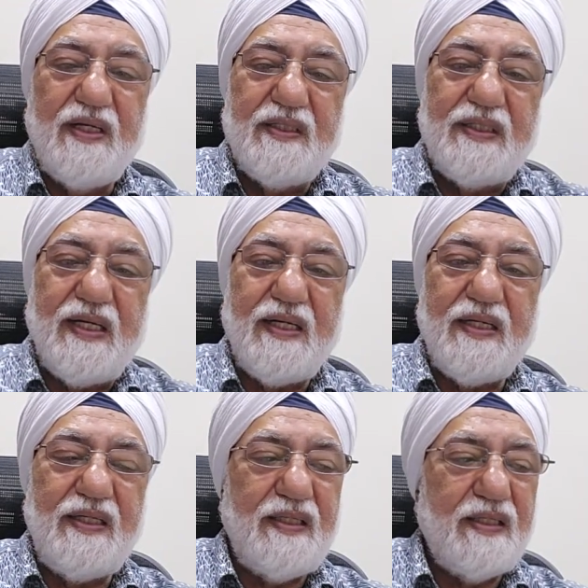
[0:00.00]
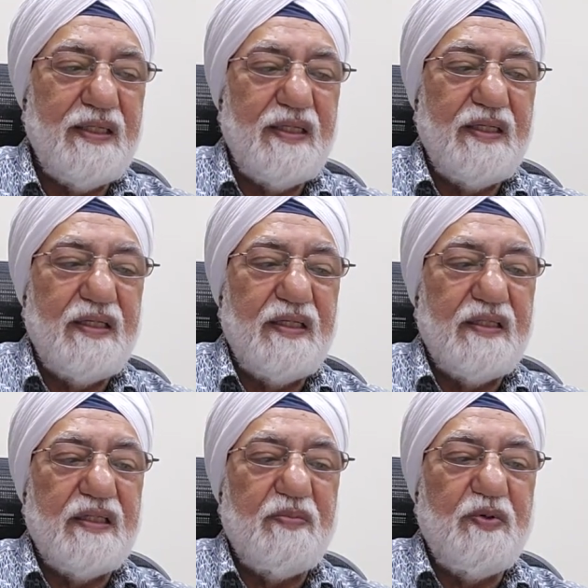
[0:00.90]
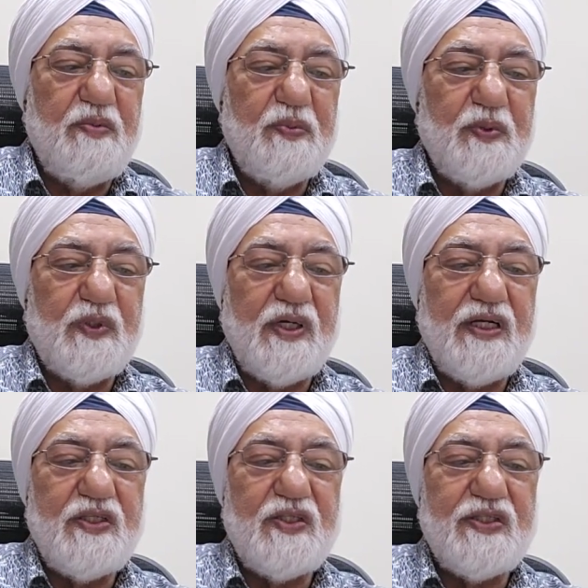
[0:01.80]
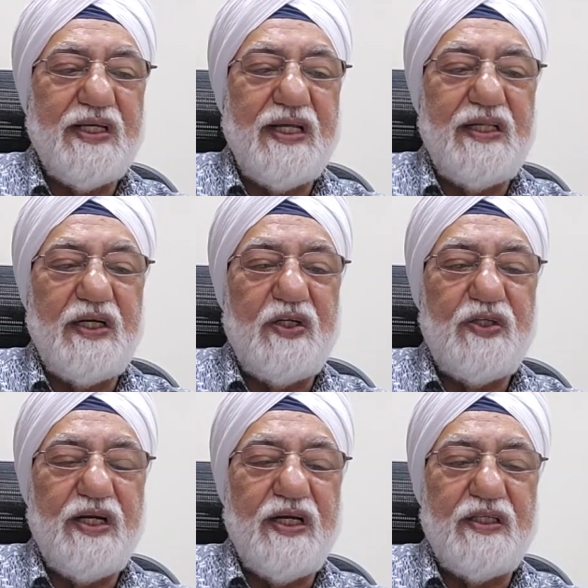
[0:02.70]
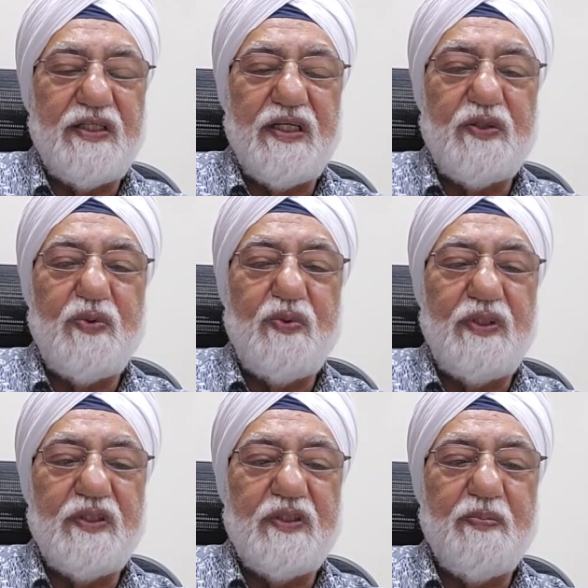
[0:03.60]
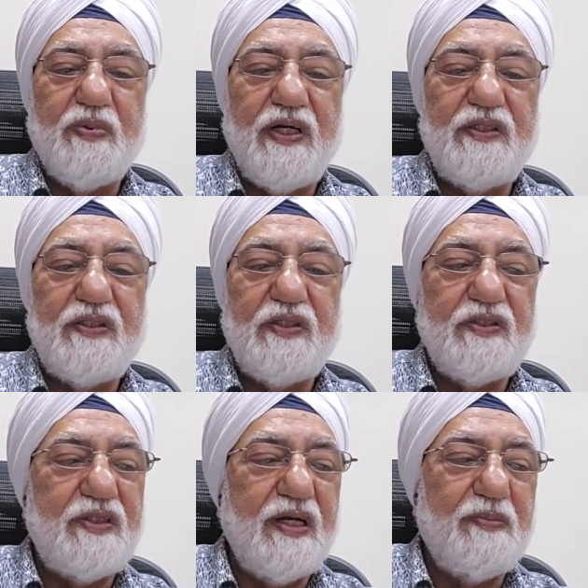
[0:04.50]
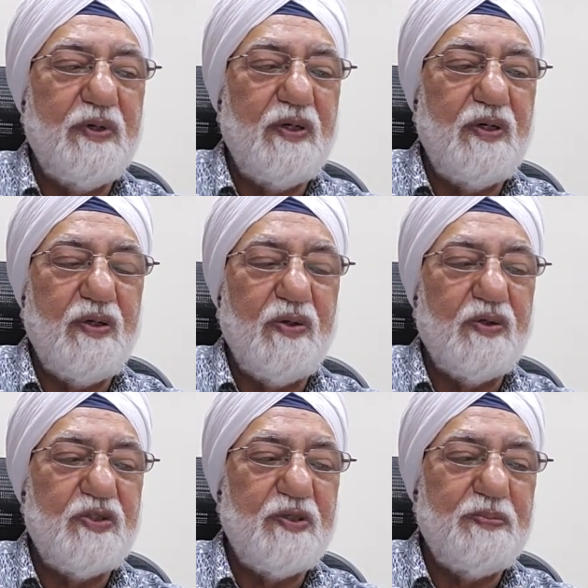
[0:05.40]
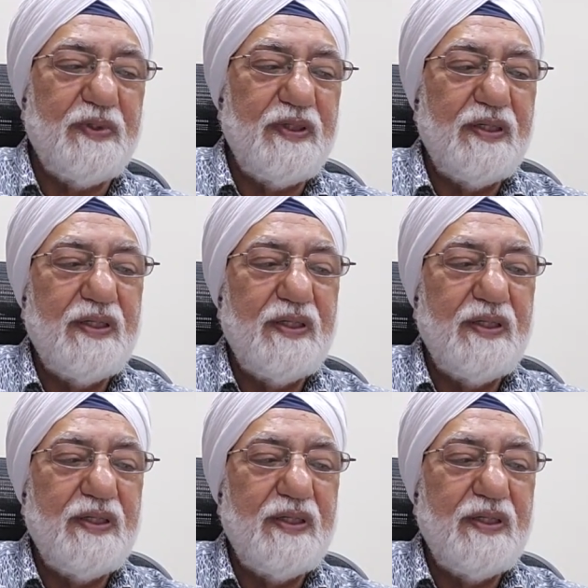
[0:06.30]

Sadly, the Bhumiputras sell their shares as soon as the prices double or triple